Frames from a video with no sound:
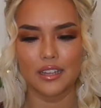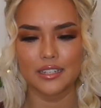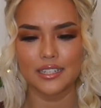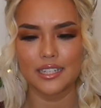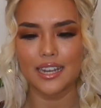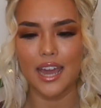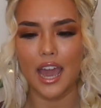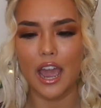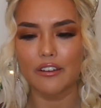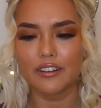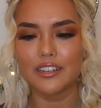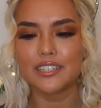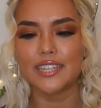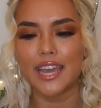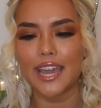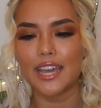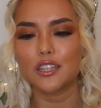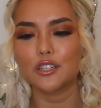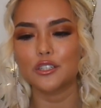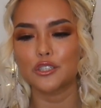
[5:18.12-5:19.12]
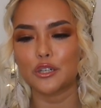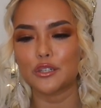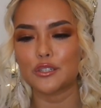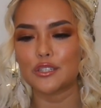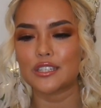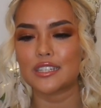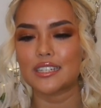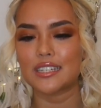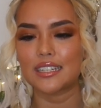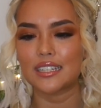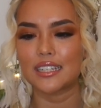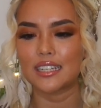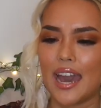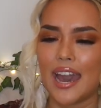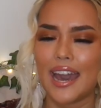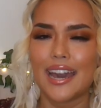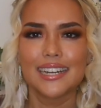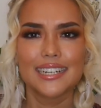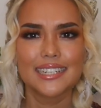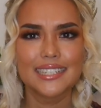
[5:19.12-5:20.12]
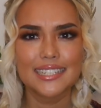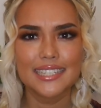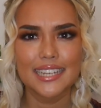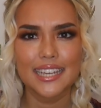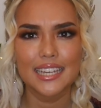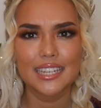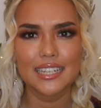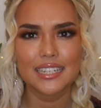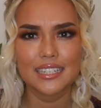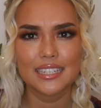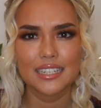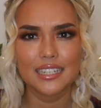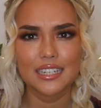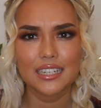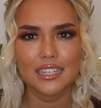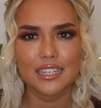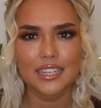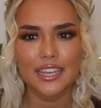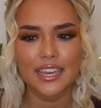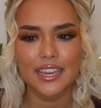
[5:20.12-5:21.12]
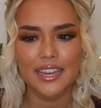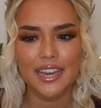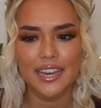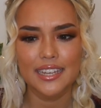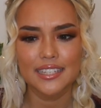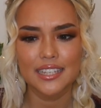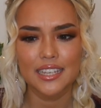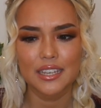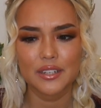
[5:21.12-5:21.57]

Didn't Aaron Taylor Johnson act in Kick-Ass?